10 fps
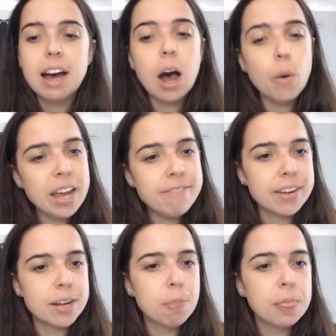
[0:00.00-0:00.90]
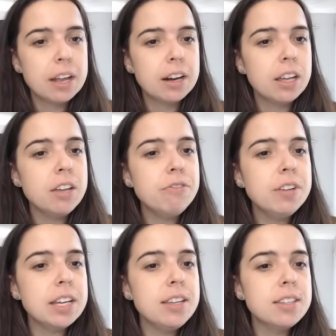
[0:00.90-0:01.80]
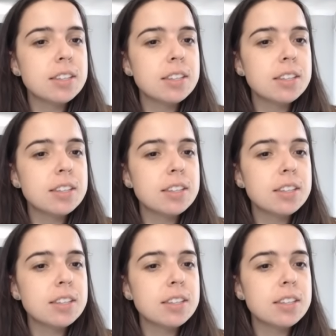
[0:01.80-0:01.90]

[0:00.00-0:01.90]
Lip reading: However, if it is